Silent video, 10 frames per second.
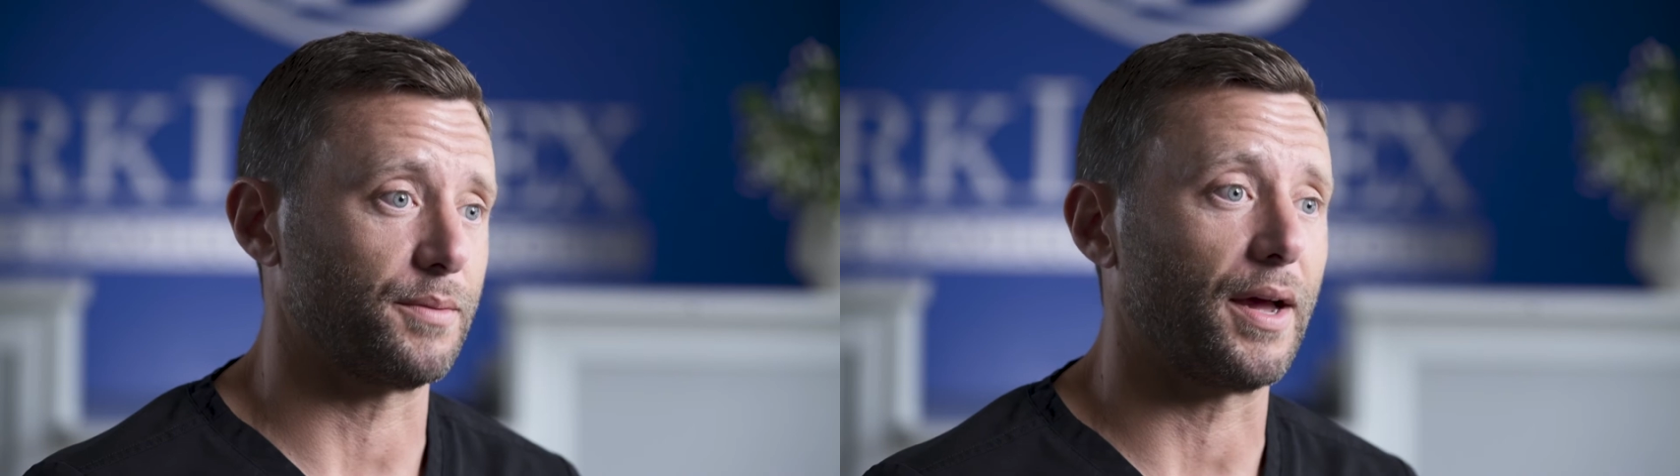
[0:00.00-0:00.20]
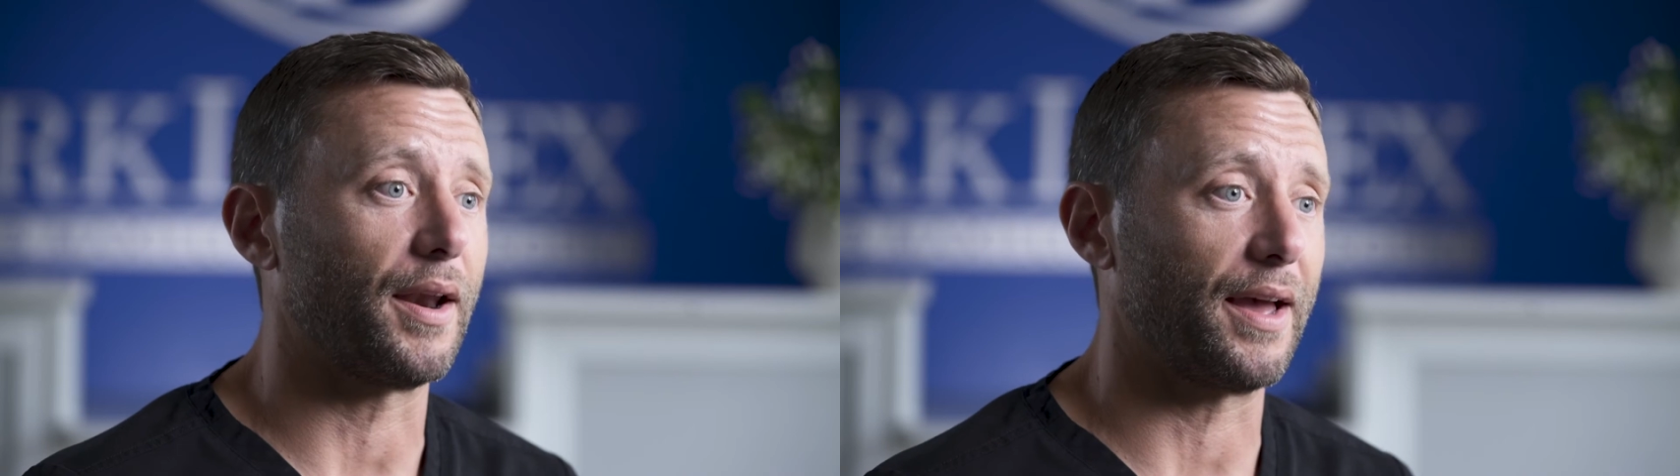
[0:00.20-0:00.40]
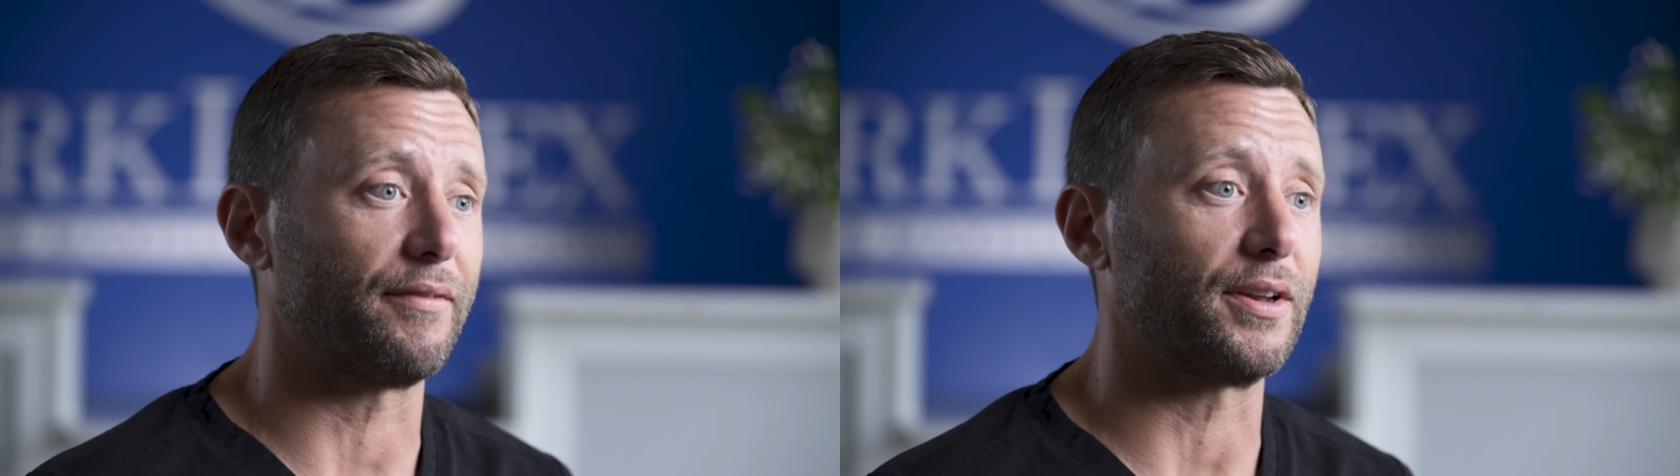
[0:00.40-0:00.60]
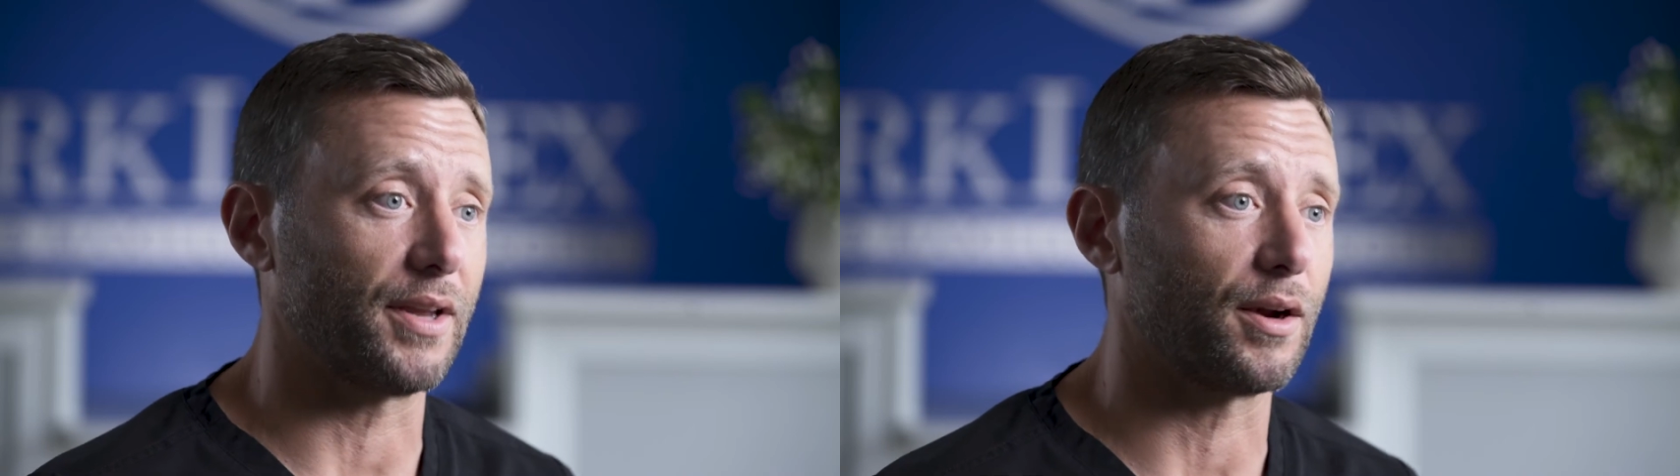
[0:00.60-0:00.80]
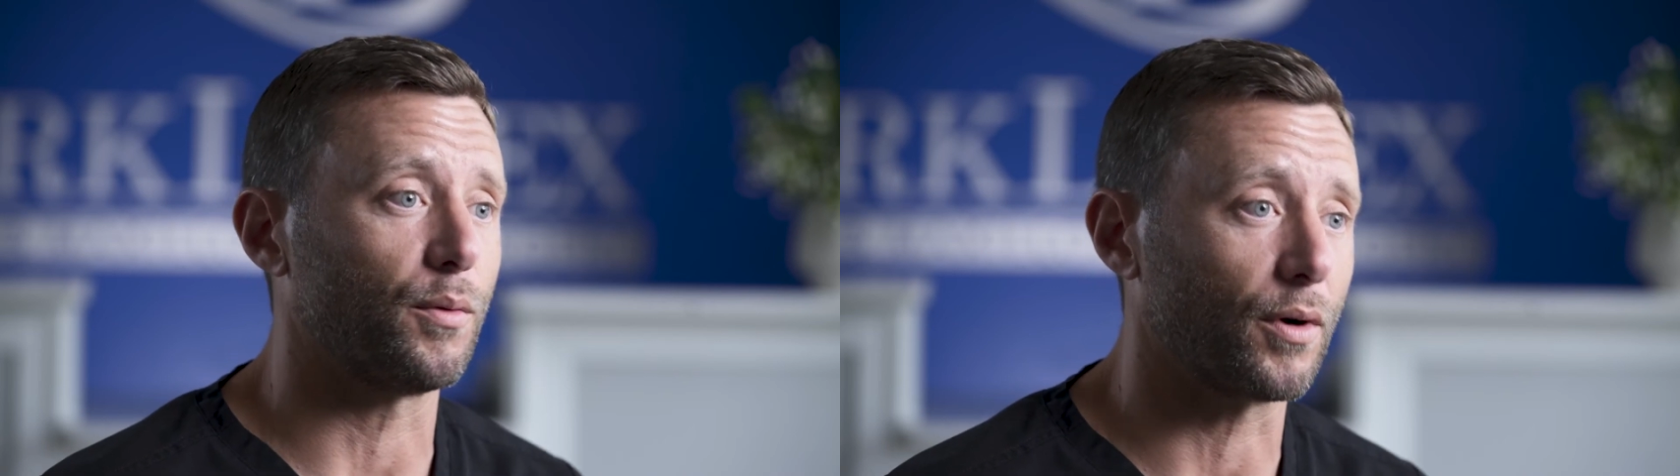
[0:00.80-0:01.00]
about having
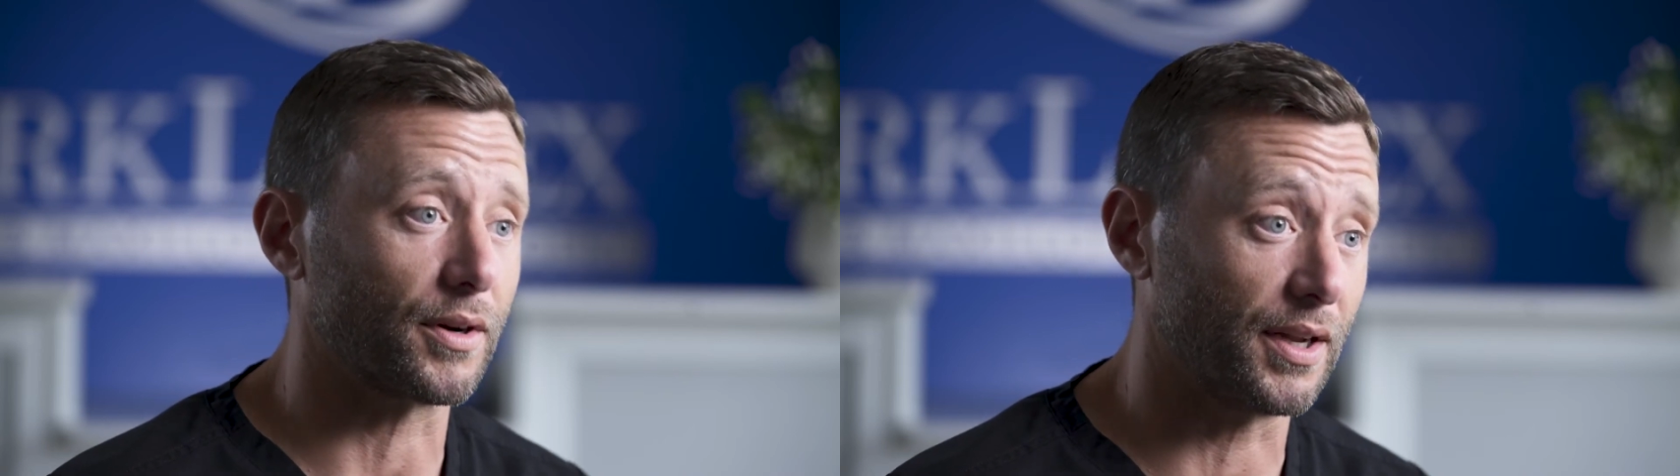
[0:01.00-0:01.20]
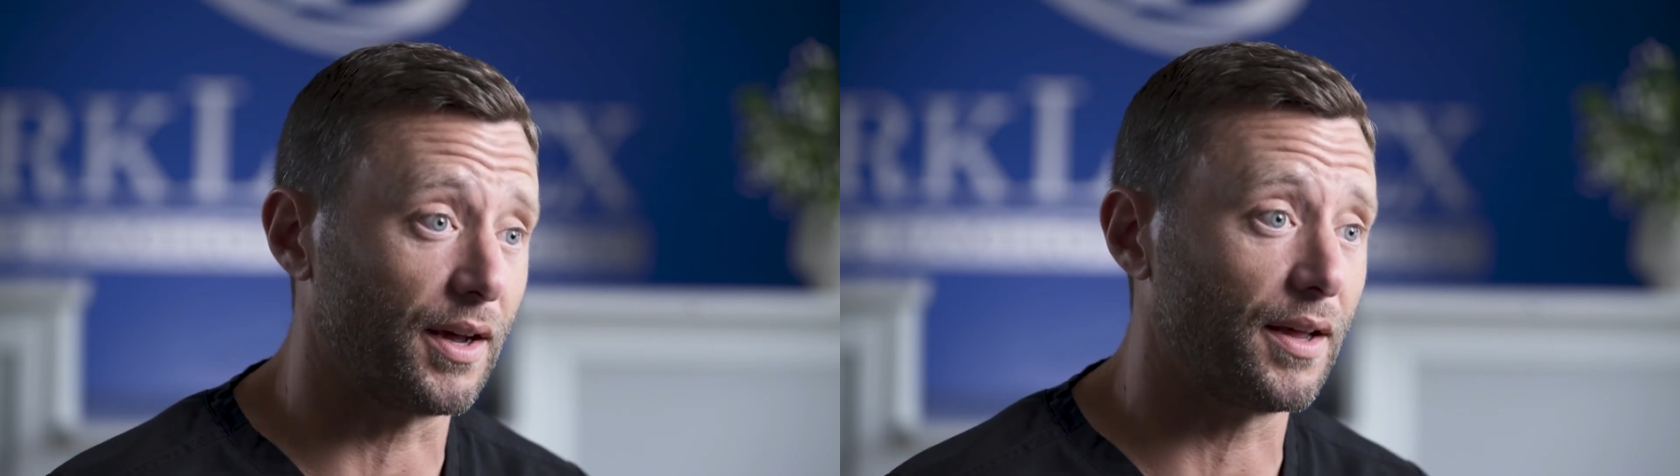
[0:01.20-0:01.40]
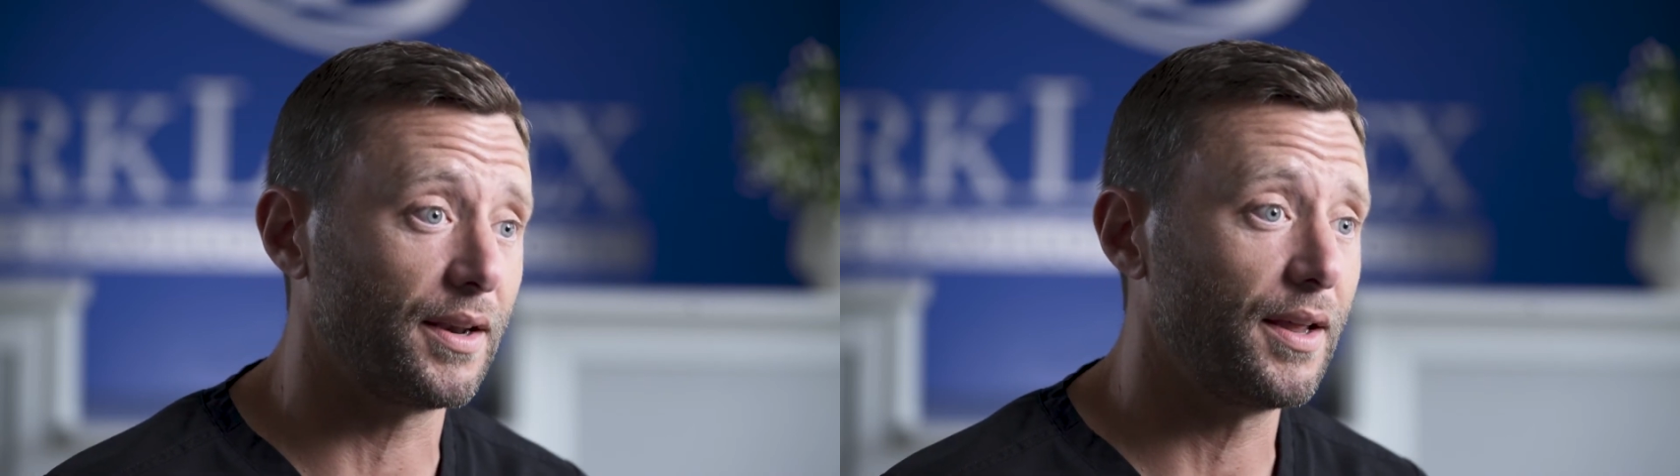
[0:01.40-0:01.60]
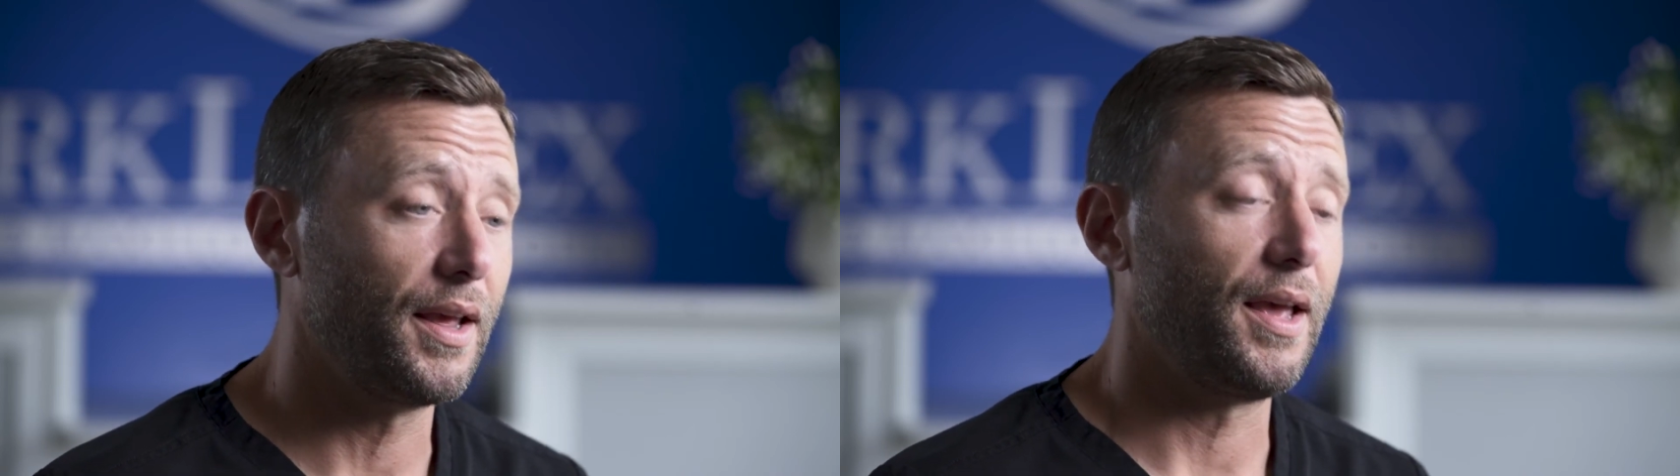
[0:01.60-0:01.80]
dental work done,